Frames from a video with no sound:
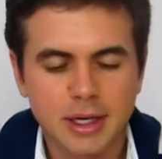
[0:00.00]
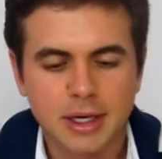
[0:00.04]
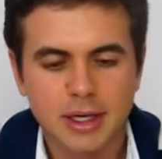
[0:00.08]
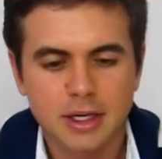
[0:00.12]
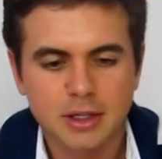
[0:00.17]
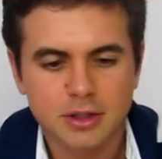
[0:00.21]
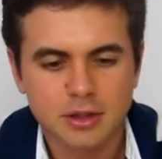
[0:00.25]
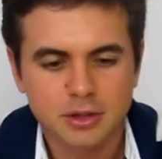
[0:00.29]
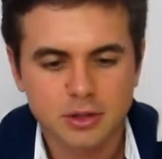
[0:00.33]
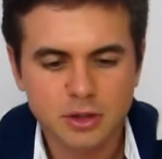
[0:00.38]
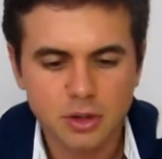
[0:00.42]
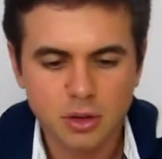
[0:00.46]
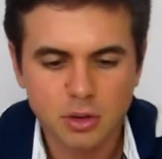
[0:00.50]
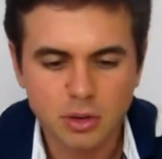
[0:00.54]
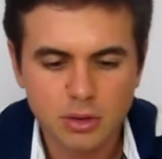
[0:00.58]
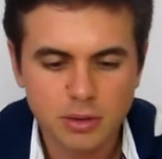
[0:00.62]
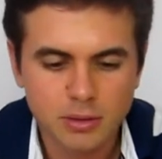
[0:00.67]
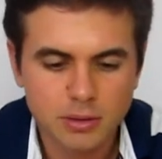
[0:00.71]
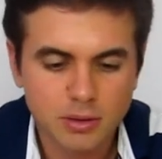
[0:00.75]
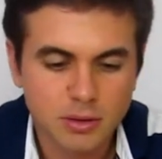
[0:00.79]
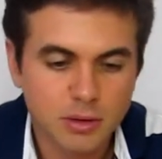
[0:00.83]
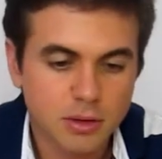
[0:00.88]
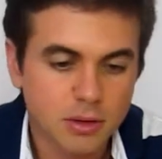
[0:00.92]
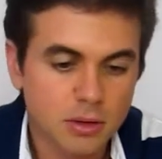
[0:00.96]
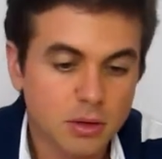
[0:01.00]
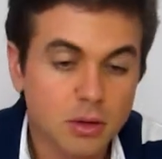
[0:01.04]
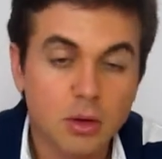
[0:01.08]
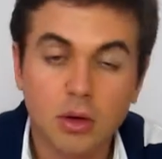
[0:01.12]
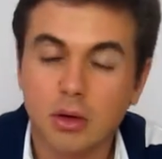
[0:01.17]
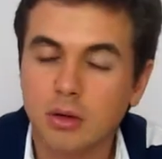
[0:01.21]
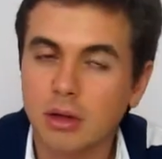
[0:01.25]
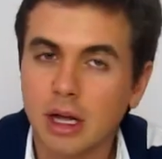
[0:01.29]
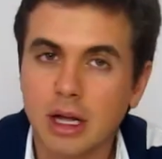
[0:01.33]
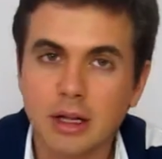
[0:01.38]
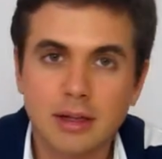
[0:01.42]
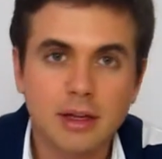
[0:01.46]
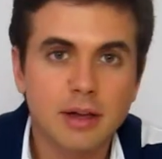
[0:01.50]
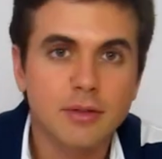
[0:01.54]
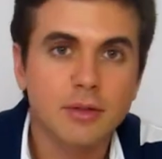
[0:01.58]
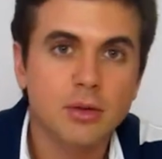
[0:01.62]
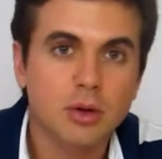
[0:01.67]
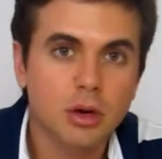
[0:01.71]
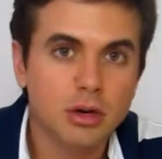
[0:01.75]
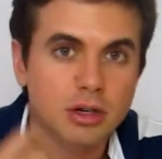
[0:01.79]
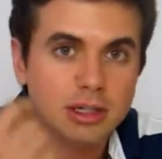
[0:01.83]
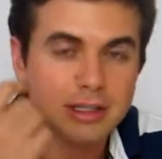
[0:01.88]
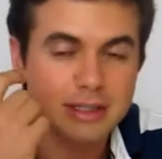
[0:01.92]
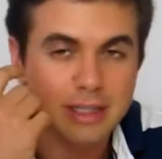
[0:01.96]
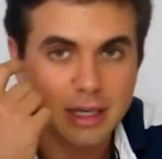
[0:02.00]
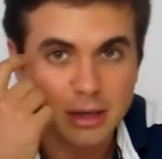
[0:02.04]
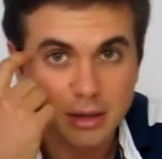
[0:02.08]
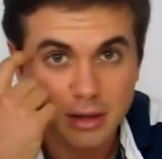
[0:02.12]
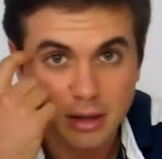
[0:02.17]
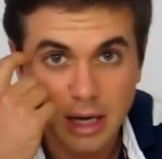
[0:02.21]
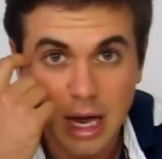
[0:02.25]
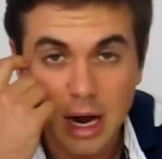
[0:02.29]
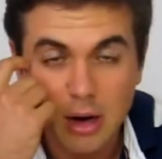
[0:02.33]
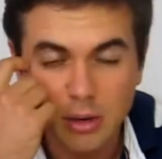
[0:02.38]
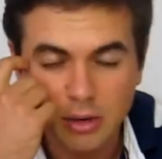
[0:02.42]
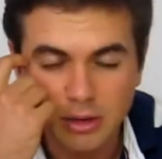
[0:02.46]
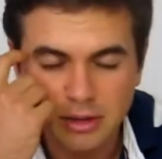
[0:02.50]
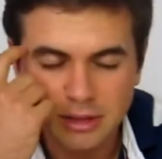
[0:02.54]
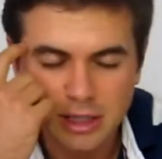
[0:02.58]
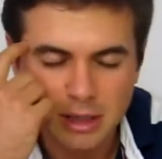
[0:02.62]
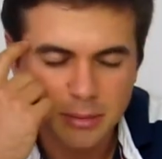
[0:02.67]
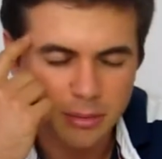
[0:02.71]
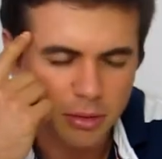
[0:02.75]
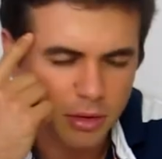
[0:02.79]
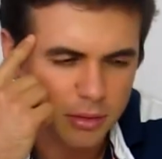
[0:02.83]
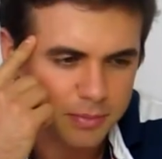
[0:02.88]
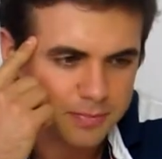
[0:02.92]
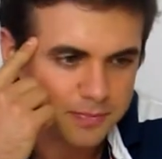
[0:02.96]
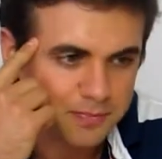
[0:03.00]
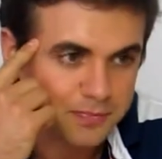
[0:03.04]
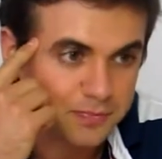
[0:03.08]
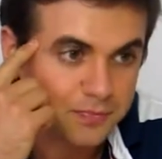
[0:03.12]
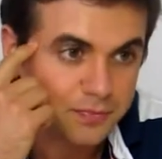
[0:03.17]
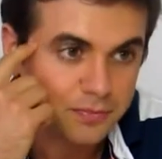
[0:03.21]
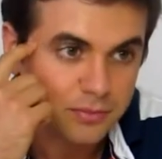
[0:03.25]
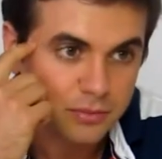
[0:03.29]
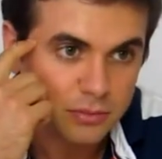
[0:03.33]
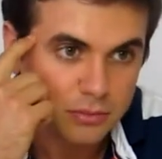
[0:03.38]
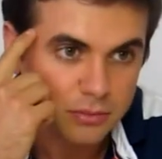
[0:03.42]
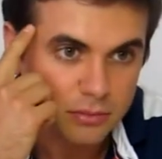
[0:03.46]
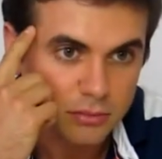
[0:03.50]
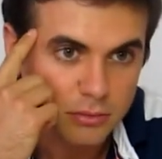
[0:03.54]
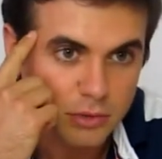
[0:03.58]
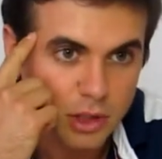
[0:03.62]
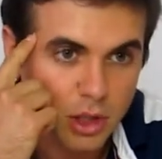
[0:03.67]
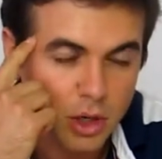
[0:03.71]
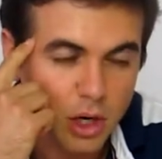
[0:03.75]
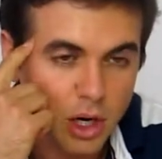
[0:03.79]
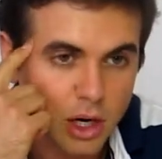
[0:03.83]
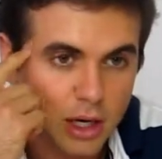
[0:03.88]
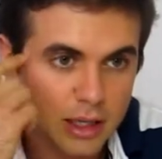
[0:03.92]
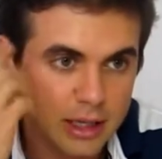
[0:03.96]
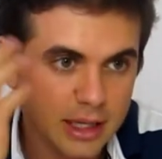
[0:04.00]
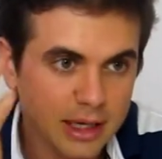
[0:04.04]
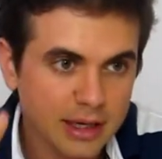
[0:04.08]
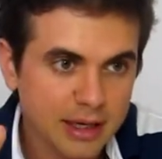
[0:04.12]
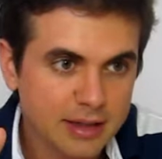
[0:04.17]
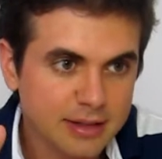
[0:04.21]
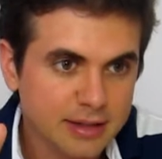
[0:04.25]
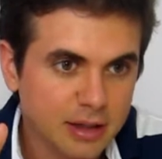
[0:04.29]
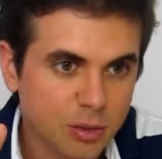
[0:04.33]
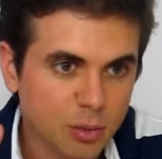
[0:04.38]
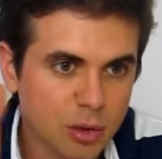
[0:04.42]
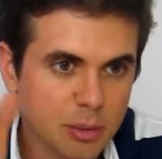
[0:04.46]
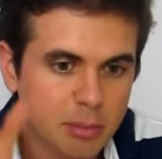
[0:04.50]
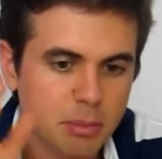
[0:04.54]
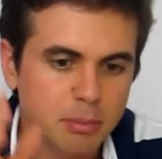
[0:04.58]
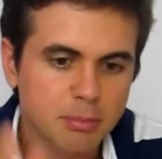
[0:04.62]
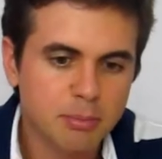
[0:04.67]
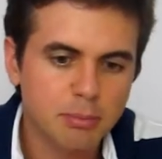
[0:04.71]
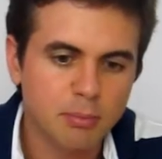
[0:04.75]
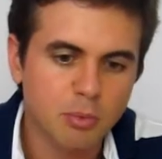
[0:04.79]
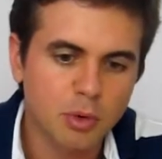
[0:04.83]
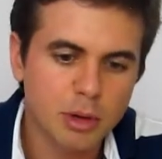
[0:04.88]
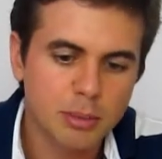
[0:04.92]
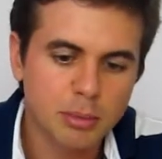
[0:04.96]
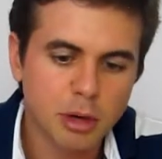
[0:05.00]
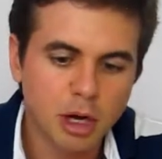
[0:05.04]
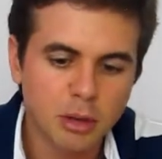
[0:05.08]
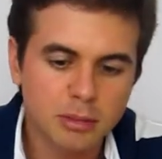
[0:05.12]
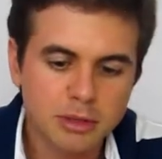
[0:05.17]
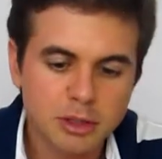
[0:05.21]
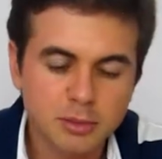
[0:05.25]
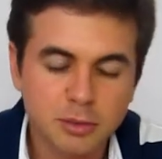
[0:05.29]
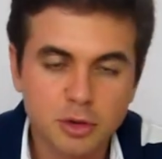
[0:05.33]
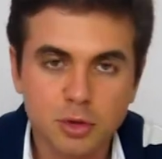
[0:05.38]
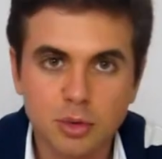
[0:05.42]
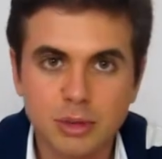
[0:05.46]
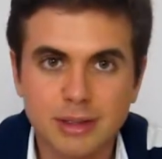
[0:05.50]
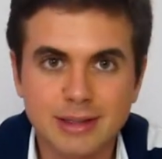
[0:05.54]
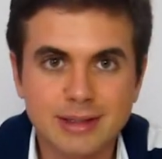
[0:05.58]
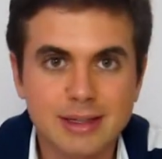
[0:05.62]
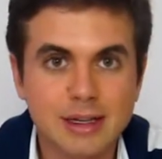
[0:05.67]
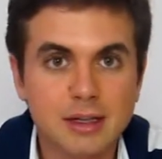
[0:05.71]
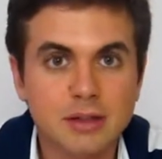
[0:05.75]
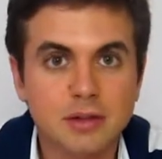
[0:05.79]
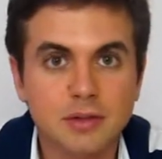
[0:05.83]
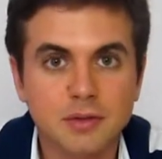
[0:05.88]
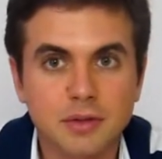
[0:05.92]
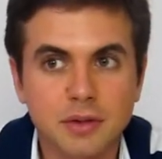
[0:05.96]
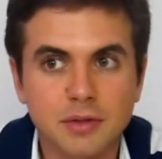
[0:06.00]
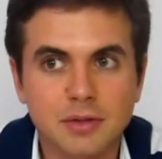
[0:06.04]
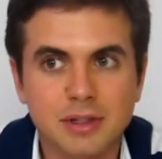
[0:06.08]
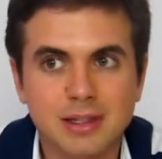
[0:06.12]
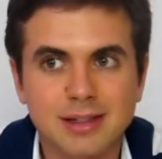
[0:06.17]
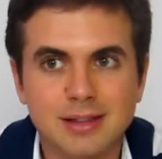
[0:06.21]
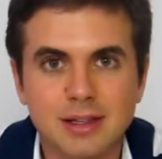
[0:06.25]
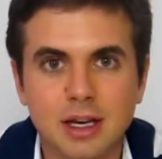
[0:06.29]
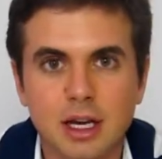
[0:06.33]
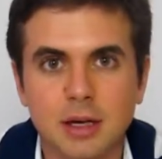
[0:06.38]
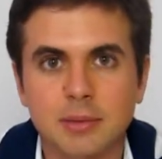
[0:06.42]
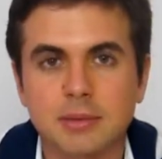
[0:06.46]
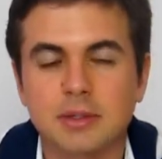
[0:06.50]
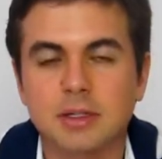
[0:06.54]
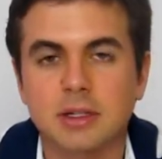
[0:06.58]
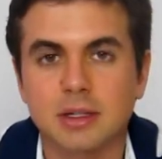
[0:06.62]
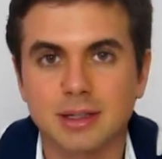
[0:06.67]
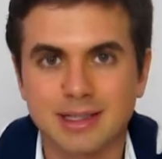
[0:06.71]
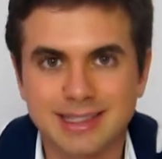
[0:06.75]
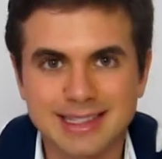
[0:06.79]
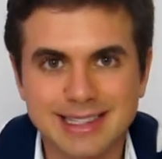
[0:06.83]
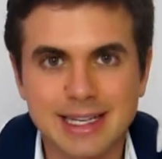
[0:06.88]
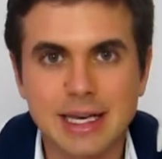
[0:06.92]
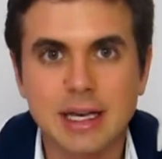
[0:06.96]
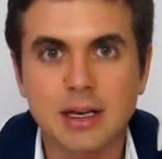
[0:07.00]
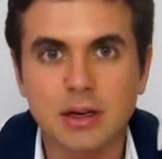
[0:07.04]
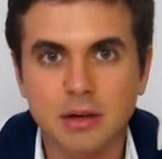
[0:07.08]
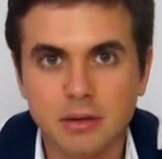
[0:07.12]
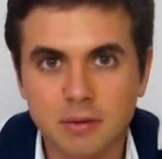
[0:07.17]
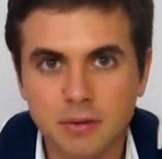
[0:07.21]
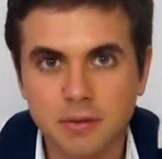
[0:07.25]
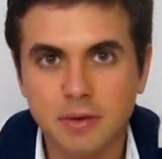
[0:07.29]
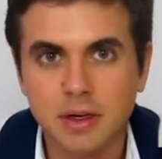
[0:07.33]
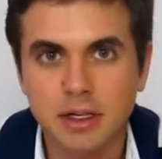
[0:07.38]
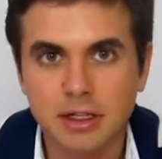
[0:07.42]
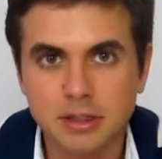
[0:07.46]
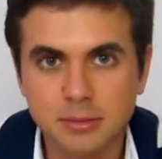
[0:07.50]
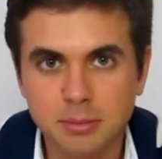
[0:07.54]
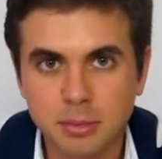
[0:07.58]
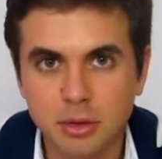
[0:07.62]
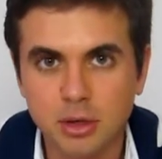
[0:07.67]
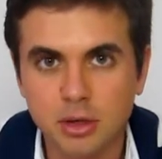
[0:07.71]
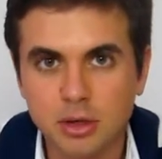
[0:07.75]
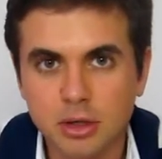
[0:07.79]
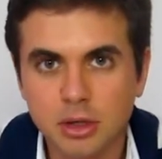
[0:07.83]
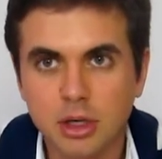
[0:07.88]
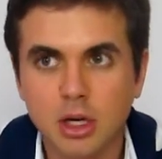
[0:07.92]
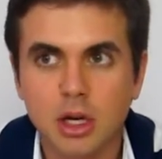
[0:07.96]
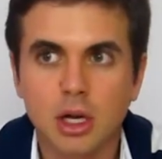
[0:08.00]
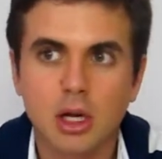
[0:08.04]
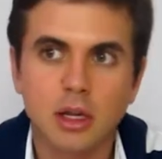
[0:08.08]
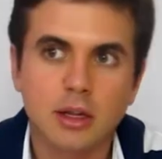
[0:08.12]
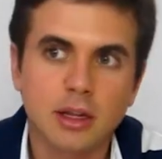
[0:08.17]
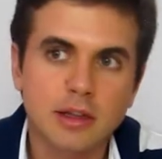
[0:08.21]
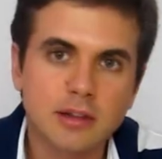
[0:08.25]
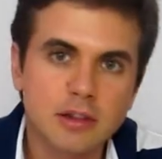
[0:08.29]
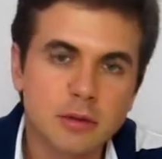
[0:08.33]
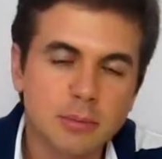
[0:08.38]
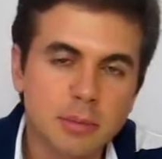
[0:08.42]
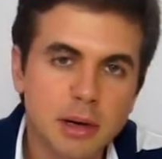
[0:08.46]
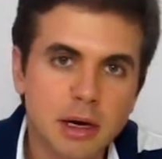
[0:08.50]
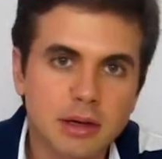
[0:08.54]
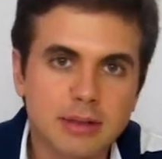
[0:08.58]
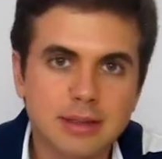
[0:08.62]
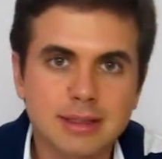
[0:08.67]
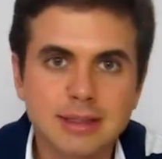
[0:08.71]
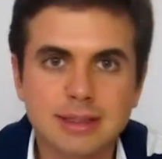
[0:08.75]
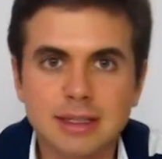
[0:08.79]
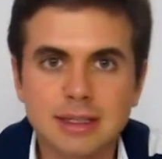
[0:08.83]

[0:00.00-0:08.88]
So look, I'll give you our example. Like I said, we publish between 10 to 15 times a day on Facebook. That's about